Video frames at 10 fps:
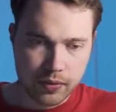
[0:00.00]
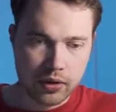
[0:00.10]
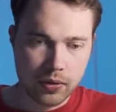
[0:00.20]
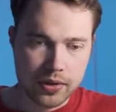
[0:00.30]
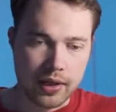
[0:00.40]
it
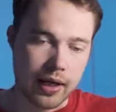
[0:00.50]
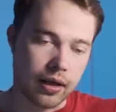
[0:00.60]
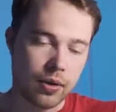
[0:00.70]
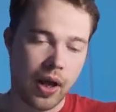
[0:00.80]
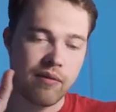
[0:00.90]
looks like.
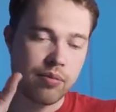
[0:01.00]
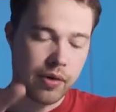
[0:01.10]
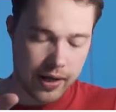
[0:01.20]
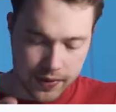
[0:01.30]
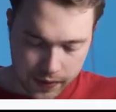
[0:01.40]
You have
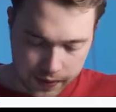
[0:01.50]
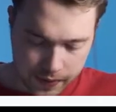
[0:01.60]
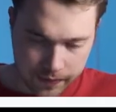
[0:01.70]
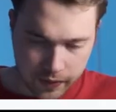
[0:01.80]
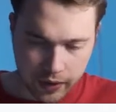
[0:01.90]
braces,
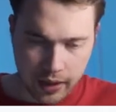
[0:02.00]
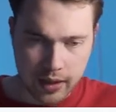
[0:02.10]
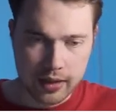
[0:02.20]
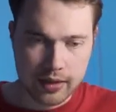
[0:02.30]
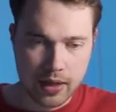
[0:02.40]

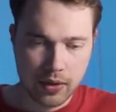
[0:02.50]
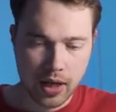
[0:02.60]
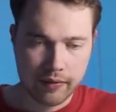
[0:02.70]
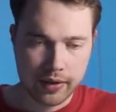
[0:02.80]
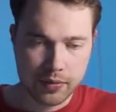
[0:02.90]
okay, then you
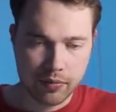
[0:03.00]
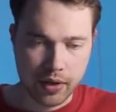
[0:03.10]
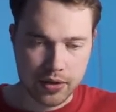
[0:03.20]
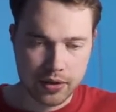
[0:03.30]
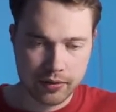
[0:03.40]
have
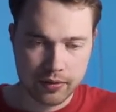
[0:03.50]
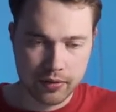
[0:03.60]
expression,